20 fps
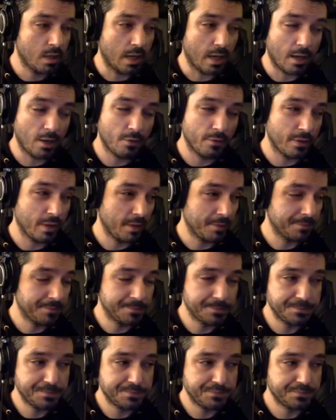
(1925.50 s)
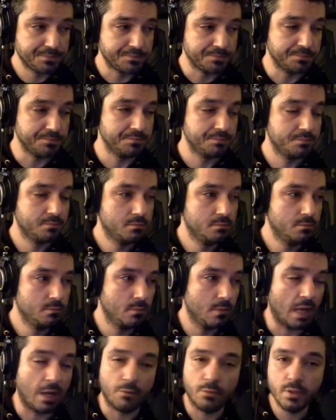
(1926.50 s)
I don't think
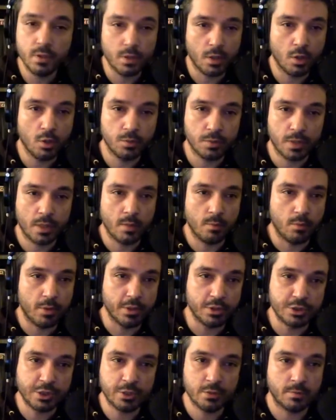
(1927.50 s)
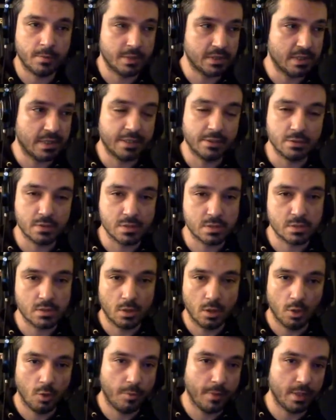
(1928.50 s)
I really hope they didn't bring Jalen McDaniels
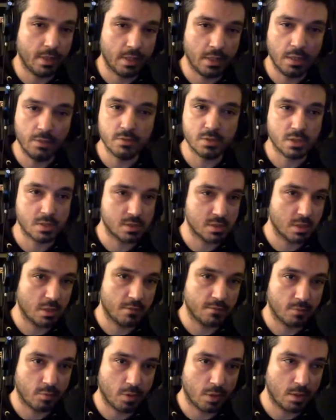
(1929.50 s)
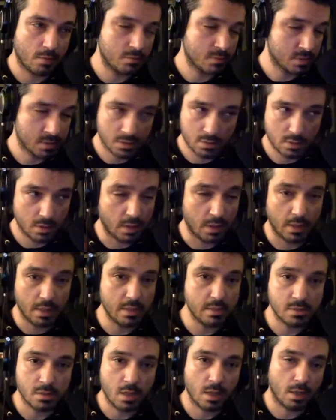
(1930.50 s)
hoping that he was going to solve the problems.
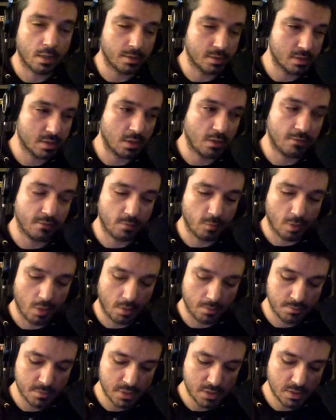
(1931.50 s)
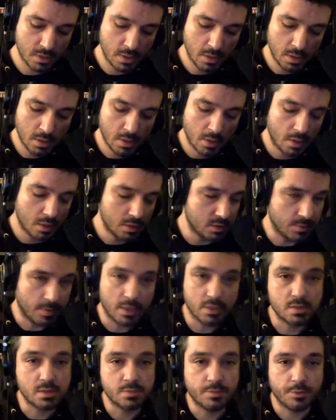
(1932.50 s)
He's not going to solve the problems.
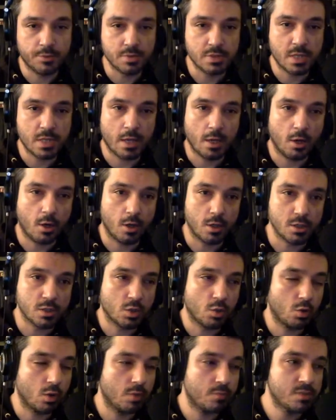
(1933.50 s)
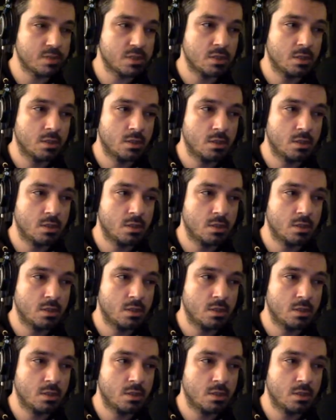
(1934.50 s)
Domantas Sabonis can't guard his corpse.